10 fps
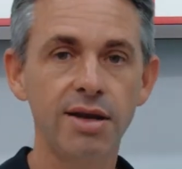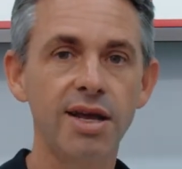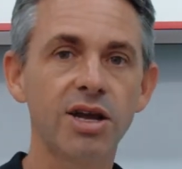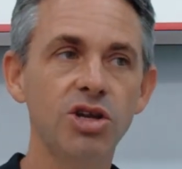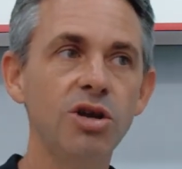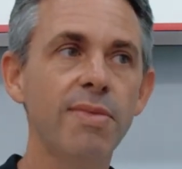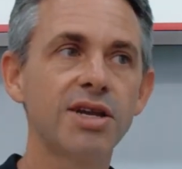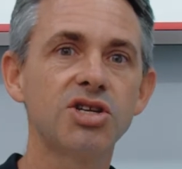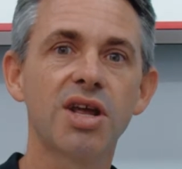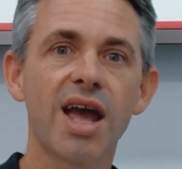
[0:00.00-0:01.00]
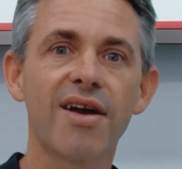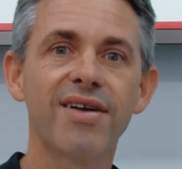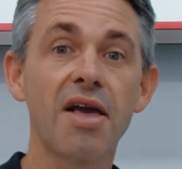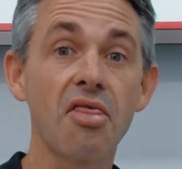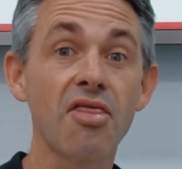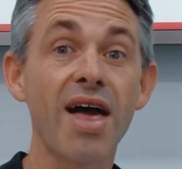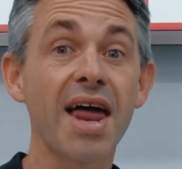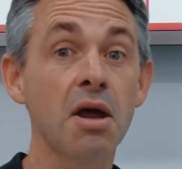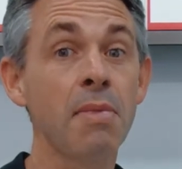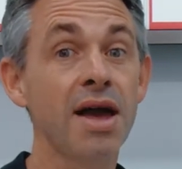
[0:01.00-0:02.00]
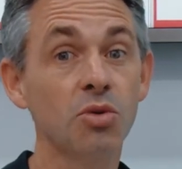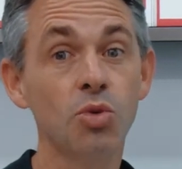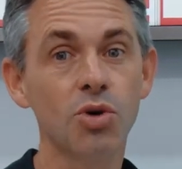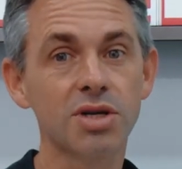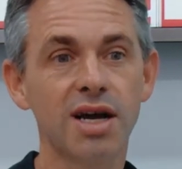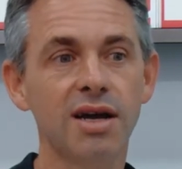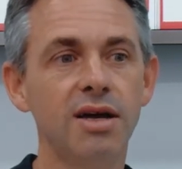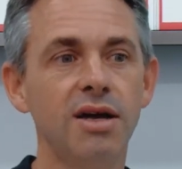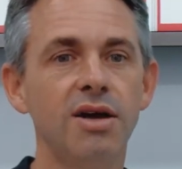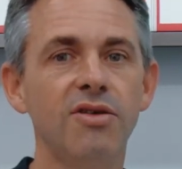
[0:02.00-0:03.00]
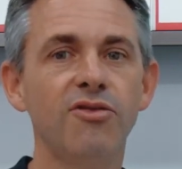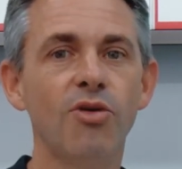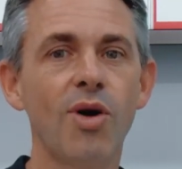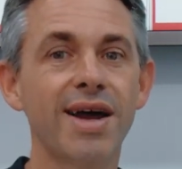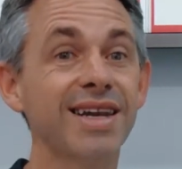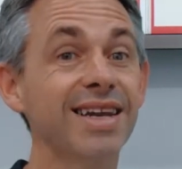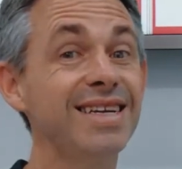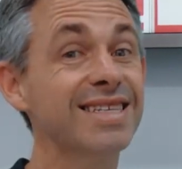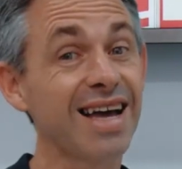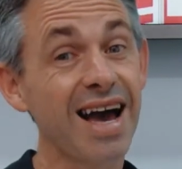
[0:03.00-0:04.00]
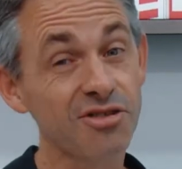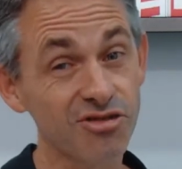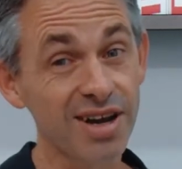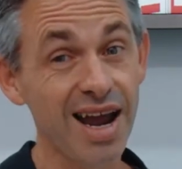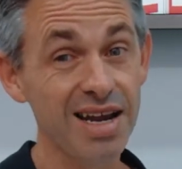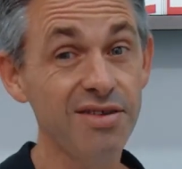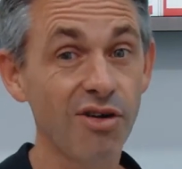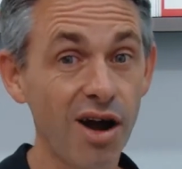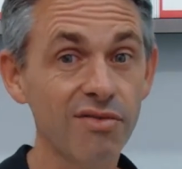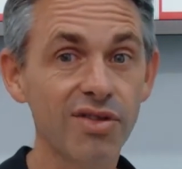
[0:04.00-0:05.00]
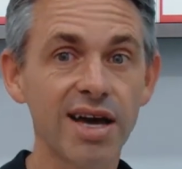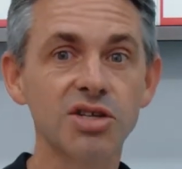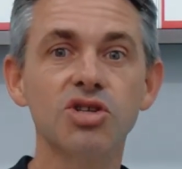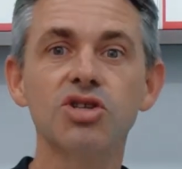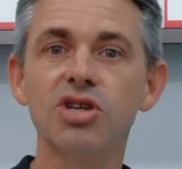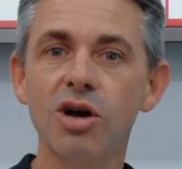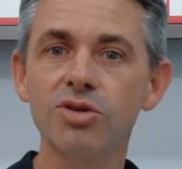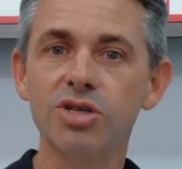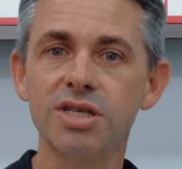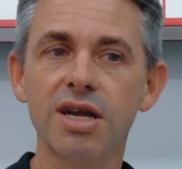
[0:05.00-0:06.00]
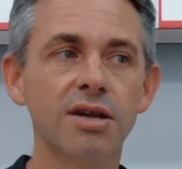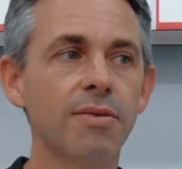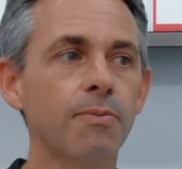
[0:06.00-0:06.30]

Now, can you imagine carrying that amount of water for at least 185,000 soldiers? And